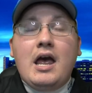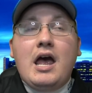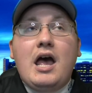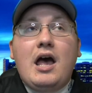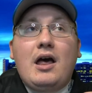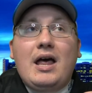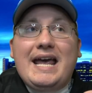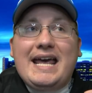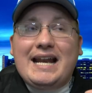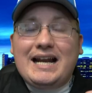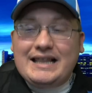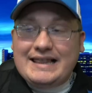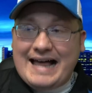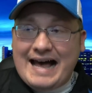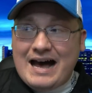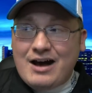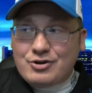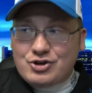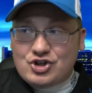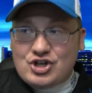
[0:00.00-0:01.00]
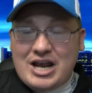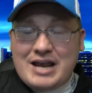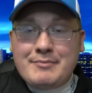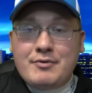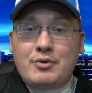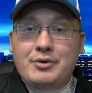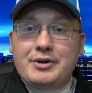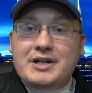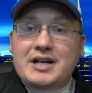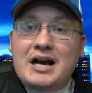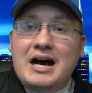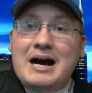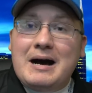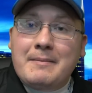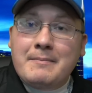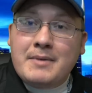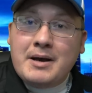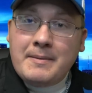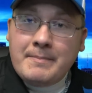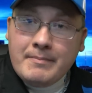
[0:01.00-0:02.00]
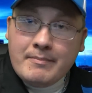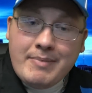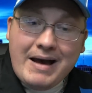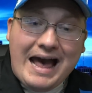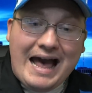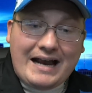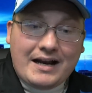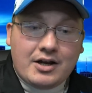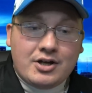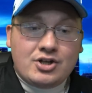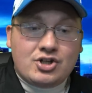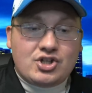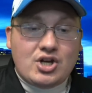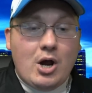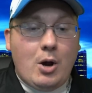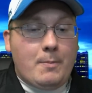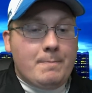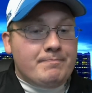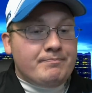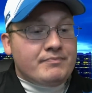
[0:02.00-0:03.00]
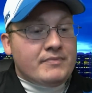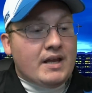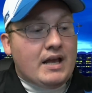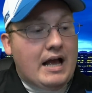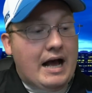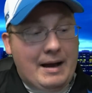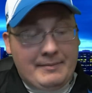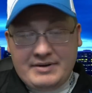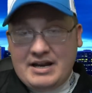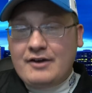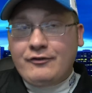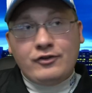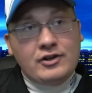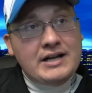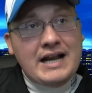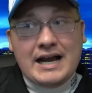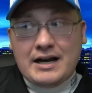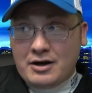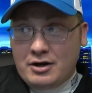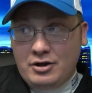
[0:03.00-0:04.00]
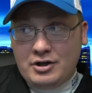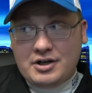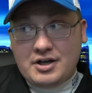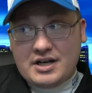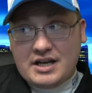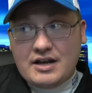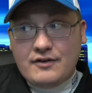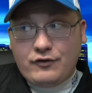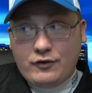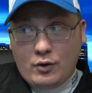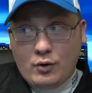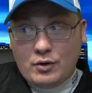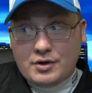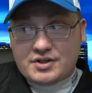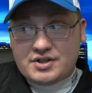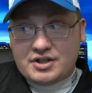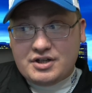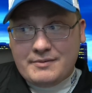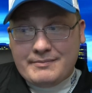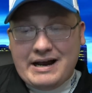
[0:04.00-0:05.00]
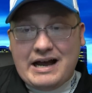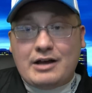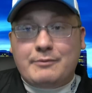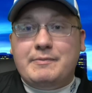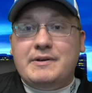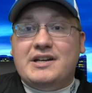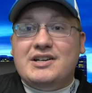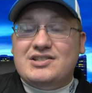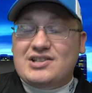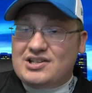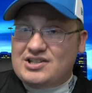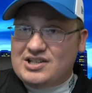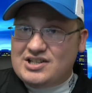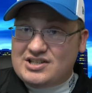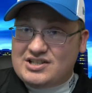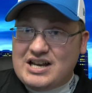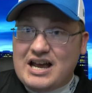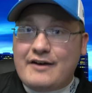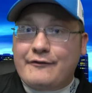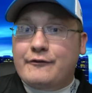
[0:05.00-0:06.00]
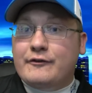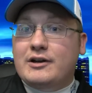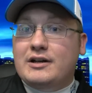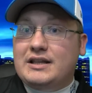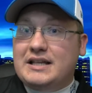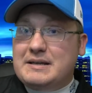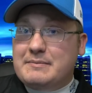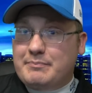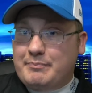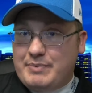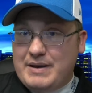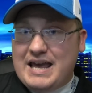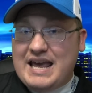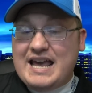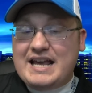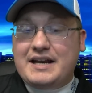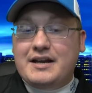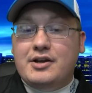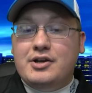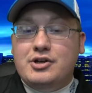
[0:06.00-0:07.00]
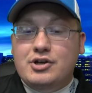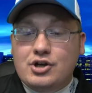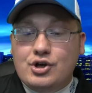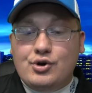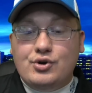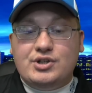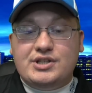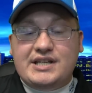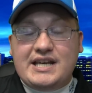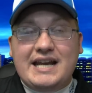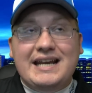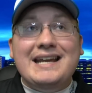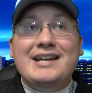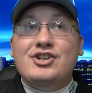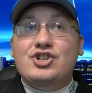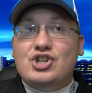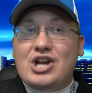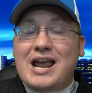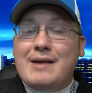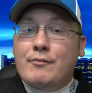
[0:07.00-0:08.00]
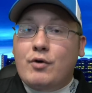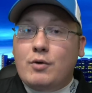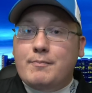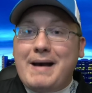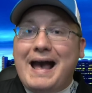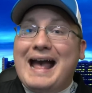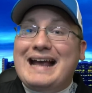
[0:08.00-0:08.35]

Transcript: it allowed J-Mo to come back. So, I'm definitely not going to look a gift horse in the mouth because this is definitely big news. Getting Jamo back